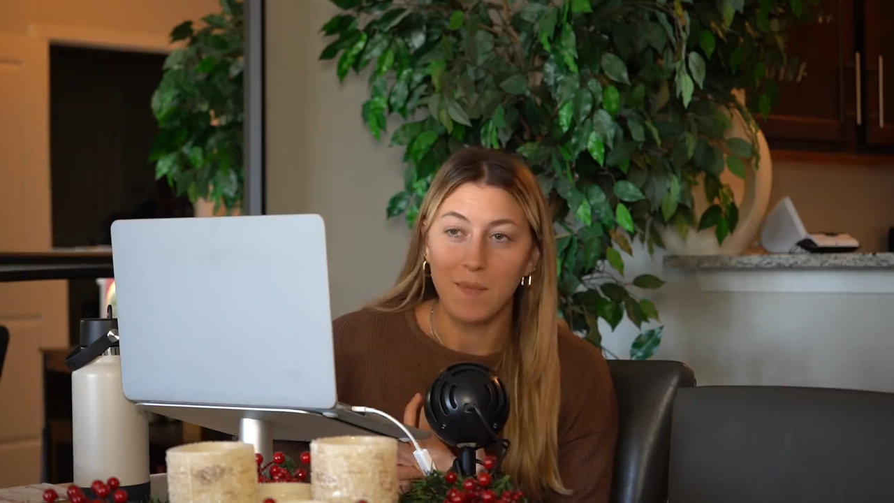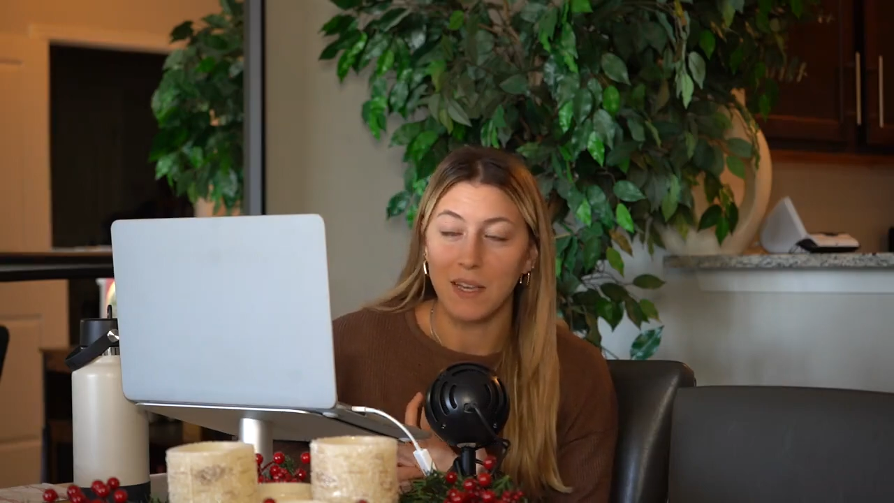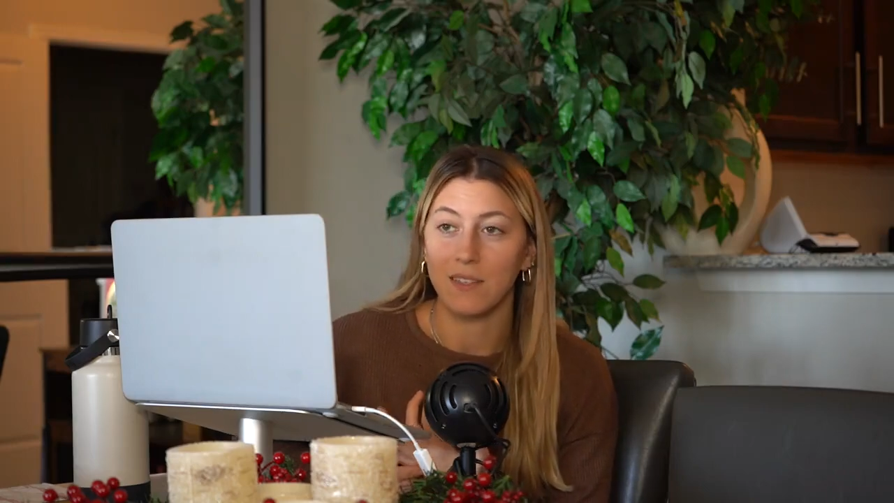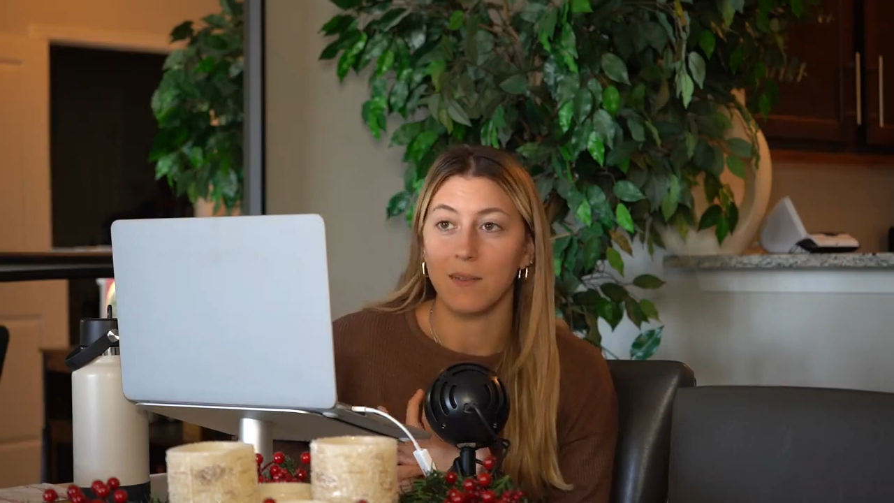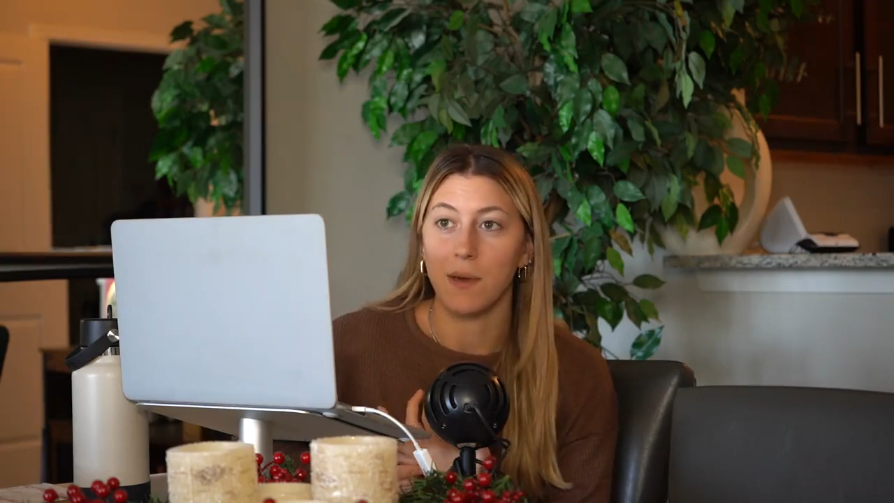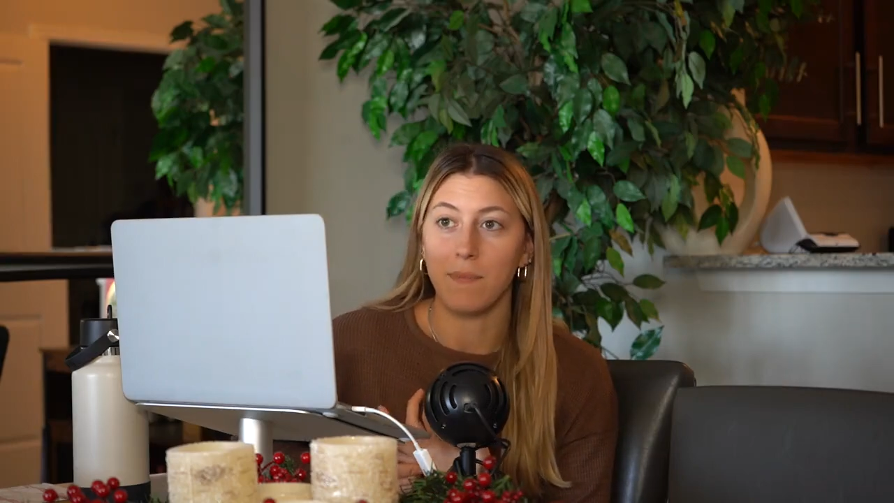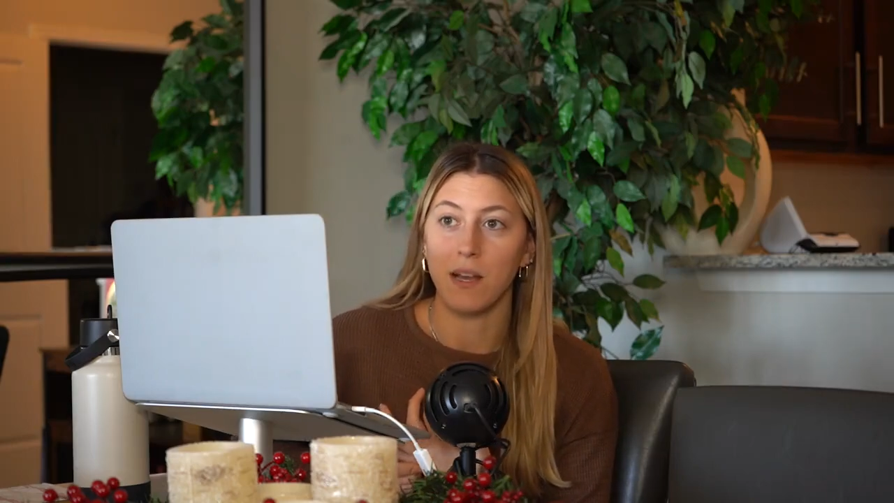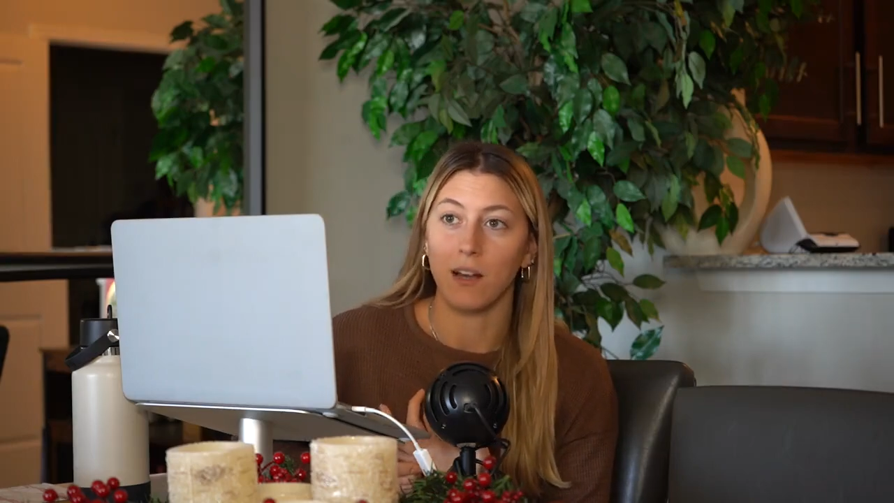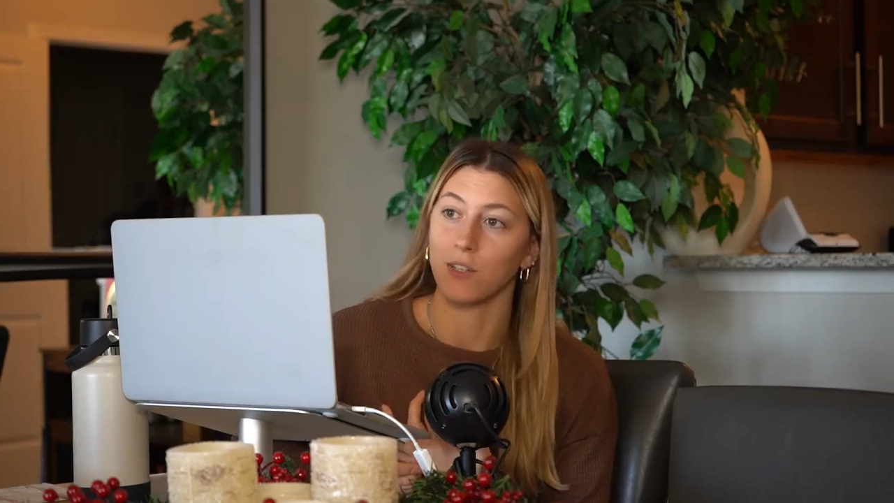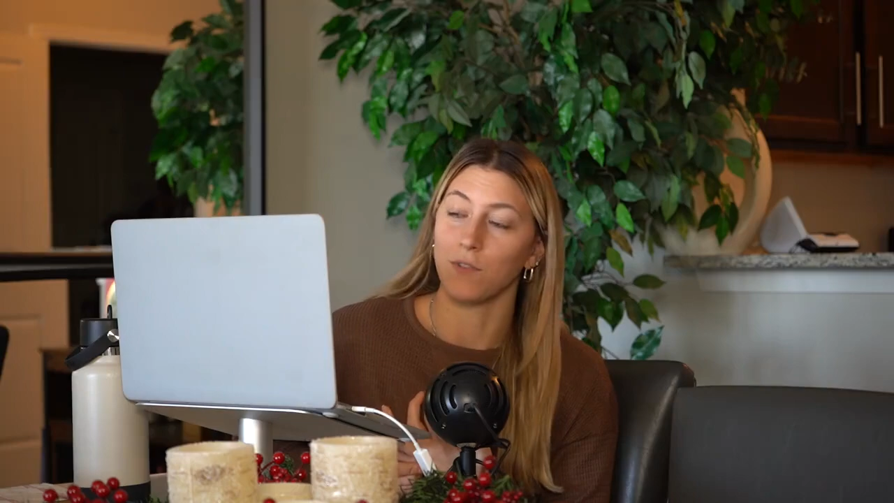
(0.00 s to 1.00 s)
because it might be
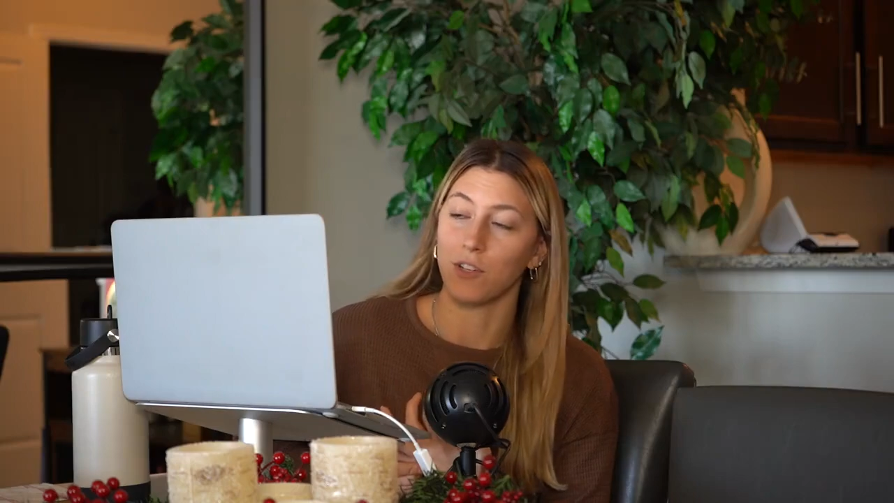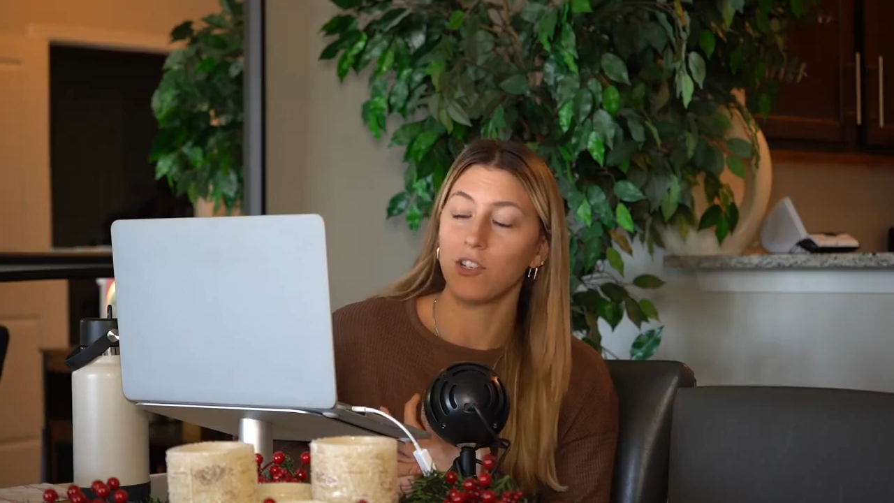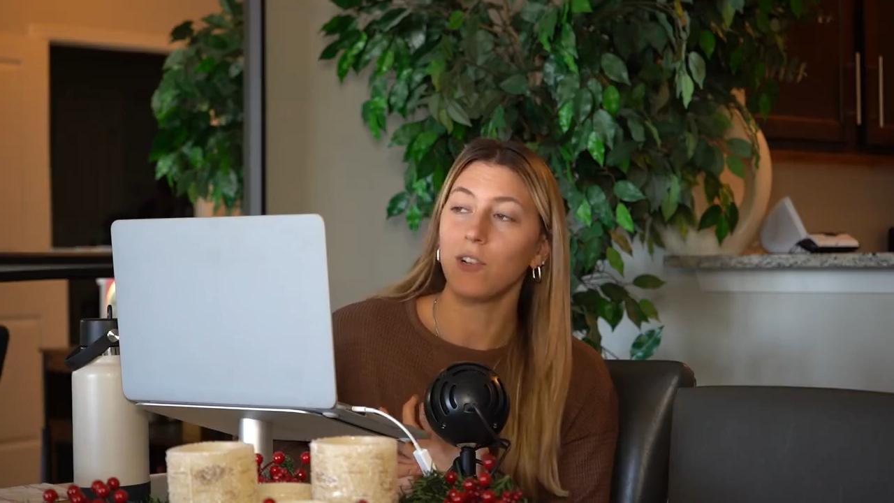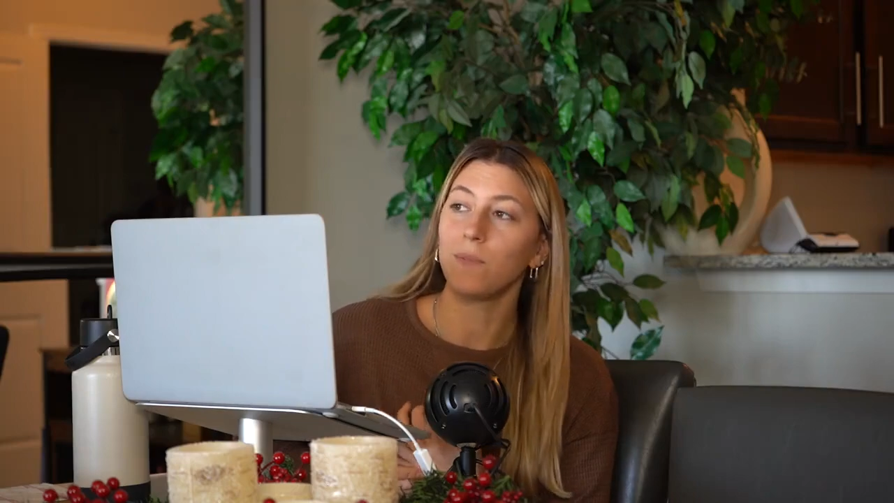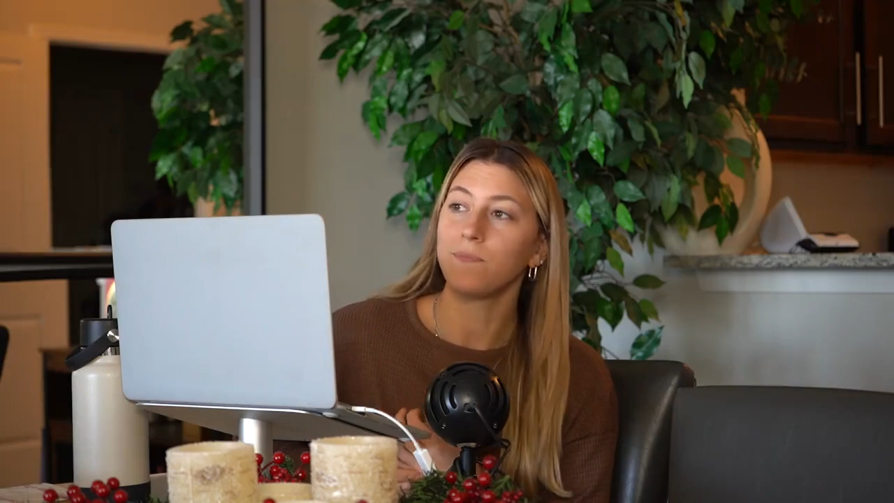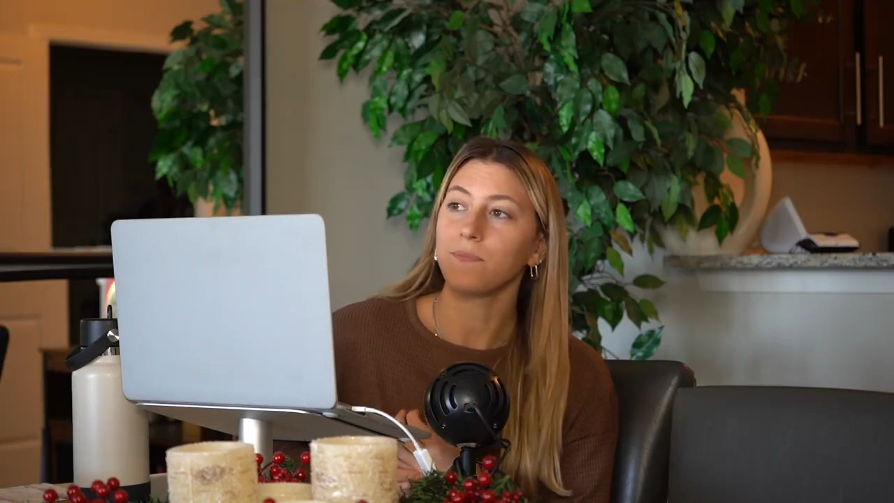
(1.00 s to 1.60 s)
controversial.